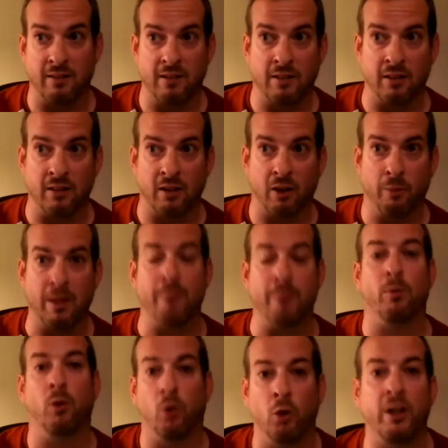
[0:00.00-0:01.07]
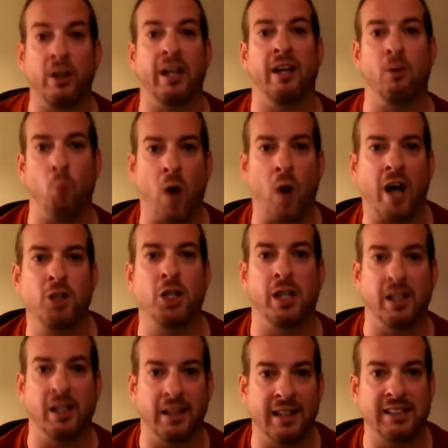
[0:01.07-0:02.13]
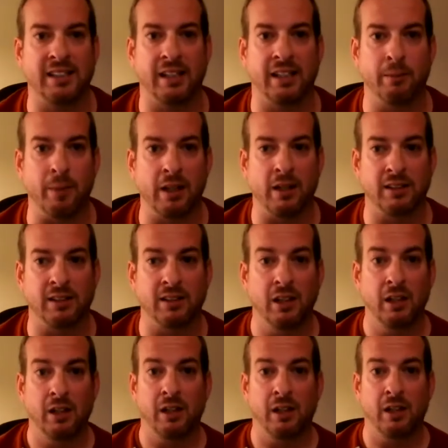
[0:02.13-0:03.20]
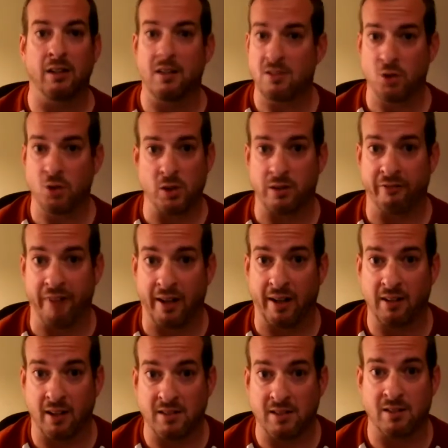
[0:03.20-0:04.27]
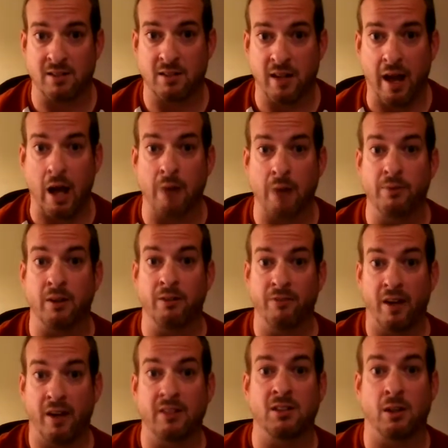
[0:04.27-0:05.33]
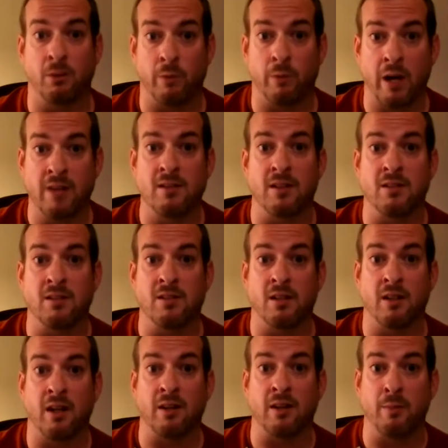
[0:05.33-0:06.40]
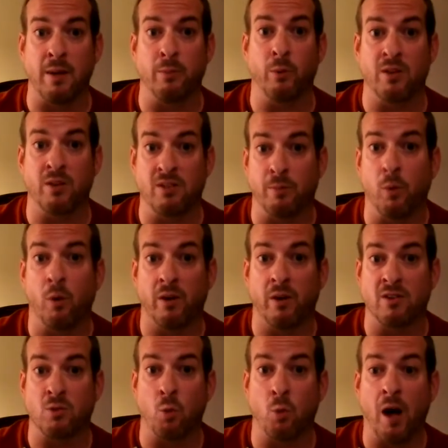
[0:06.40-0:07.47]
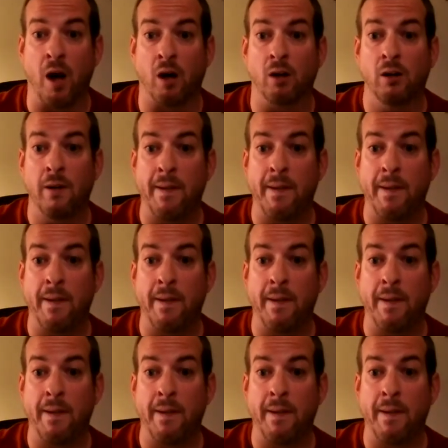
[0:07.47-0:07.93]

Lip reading: you know, people looking and watching and listening, because it doesn't just affect us as staff, it affects our residents and the people we support as well.